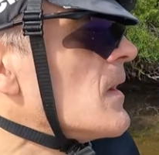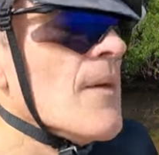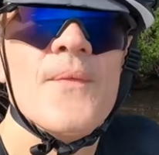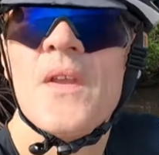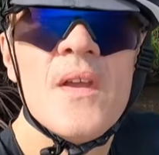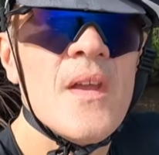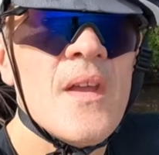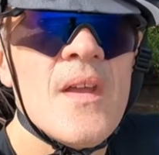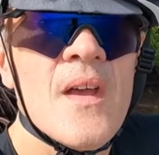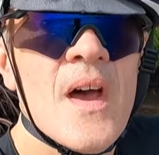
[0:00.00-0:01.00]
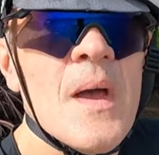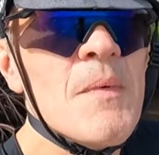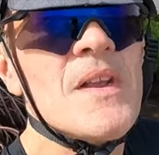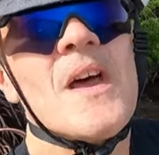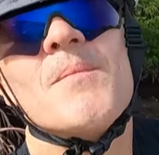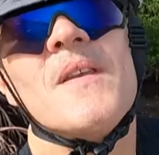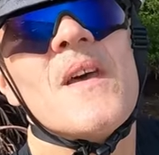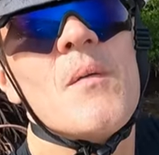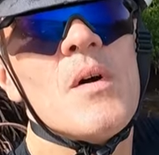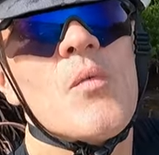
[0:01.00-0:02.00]
Well, I might not be
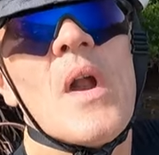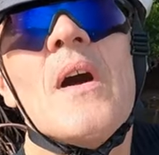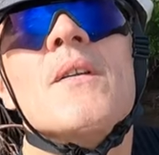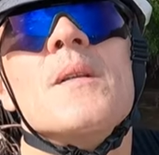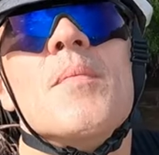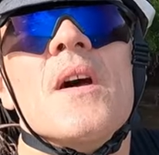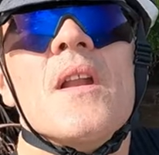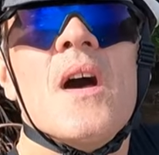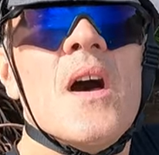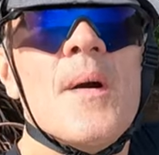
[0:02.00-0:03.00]
that well-rounded, but,